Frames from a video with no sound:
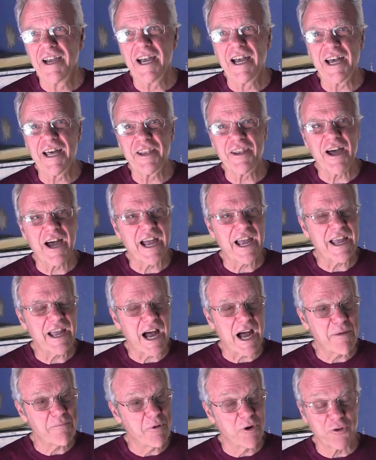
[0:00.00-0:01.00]
And
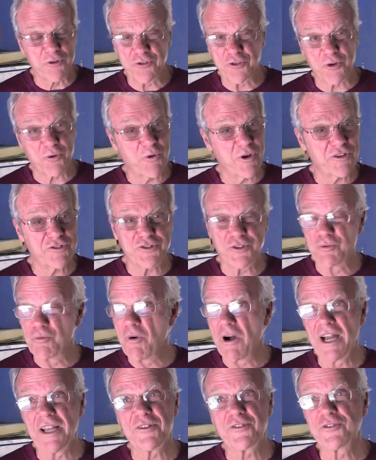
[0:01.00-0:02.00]
I posed the question,
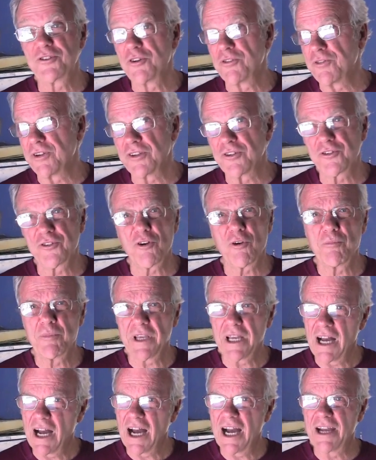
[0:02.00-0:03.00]
why is surfing so
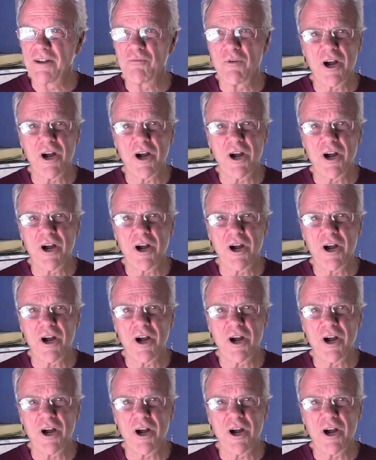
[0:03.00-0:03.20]
behind?